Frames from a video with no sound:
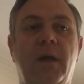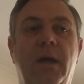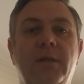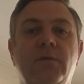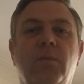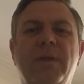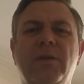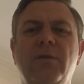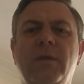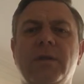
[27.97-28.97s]
And we
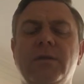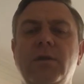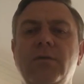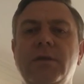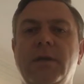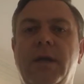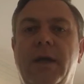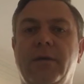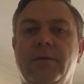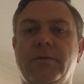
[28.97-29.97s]
do this using
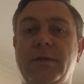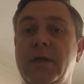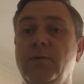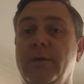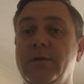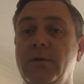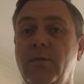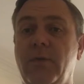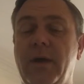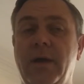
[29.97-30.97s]
our Sage One
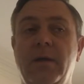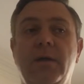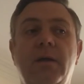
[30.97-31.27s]
software